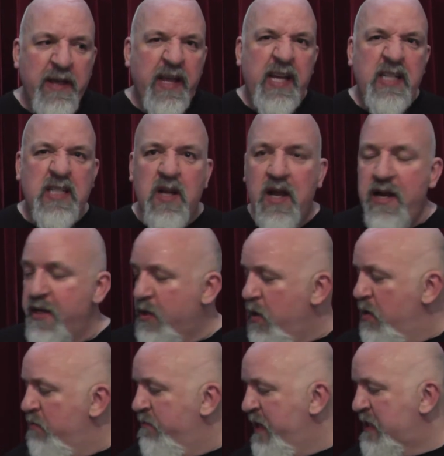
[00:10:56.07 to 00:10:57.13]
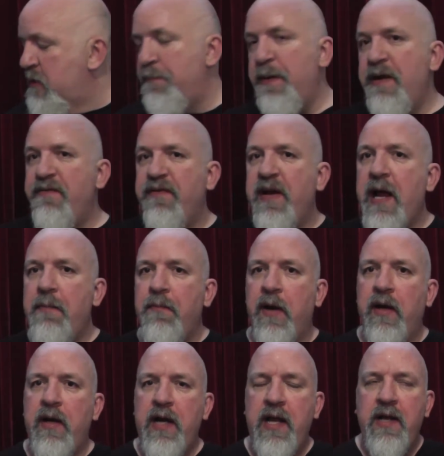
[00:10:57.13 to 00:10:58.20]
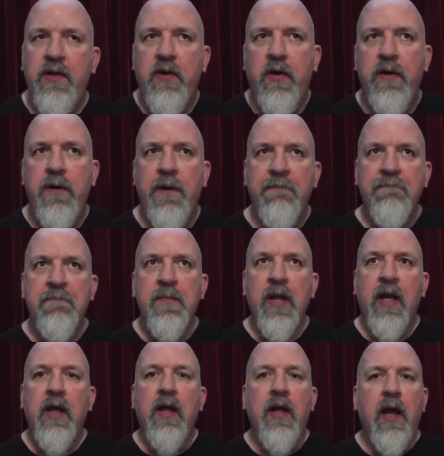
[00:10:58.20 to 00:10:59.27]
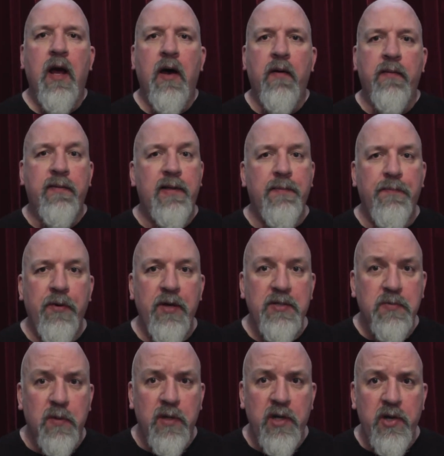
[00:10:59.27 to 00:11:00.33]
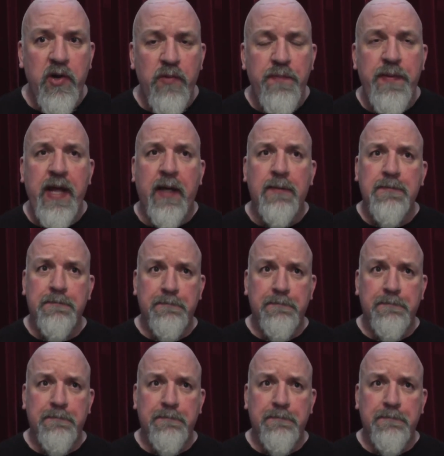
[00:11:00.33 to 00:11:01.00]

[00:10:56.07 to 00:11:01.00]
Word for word: it's like they have got the recipe for that one and then gone oh the boys want a new beer